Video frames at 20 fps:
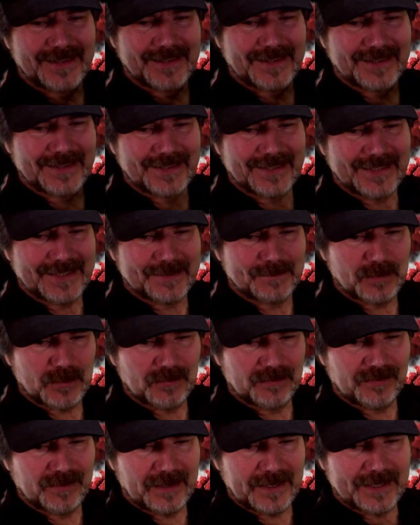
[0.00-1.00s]
it
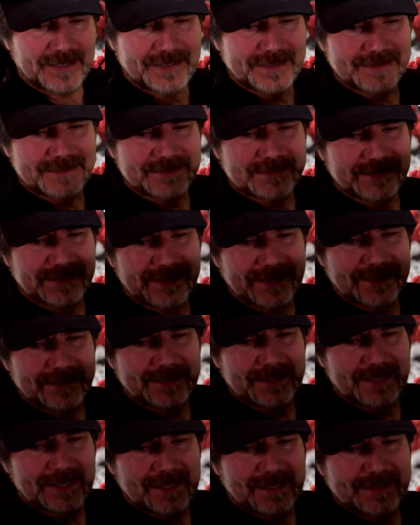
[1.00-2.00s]
provides a
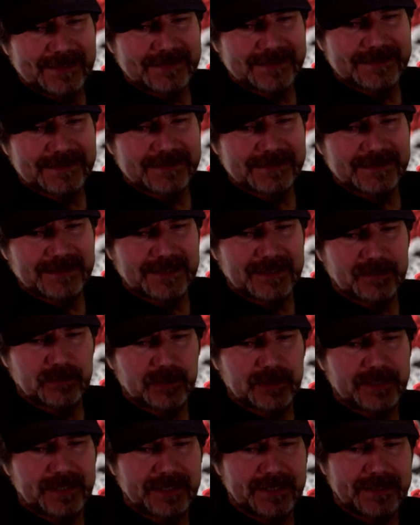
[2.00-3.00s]
nice
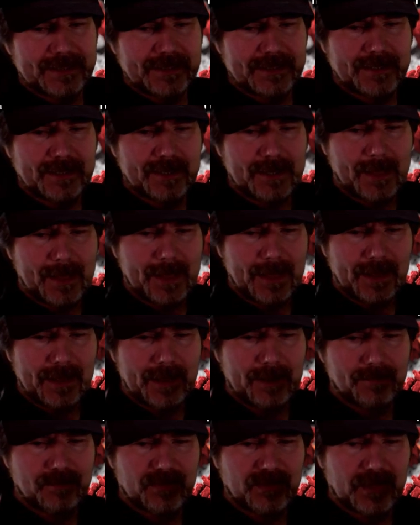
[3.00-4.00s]
irradiated um,
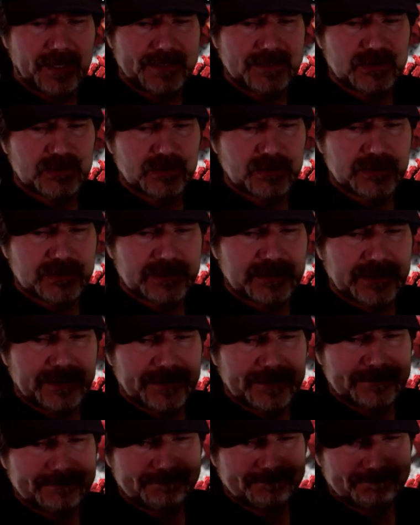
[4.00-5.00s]
light source there.
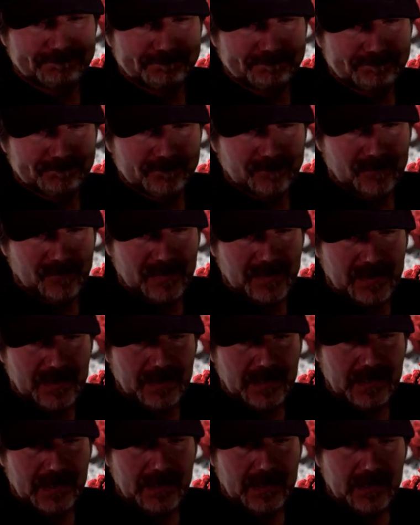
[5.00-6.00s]

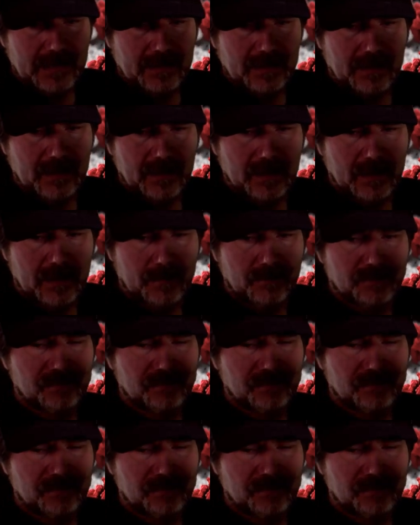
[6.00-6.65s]
Um,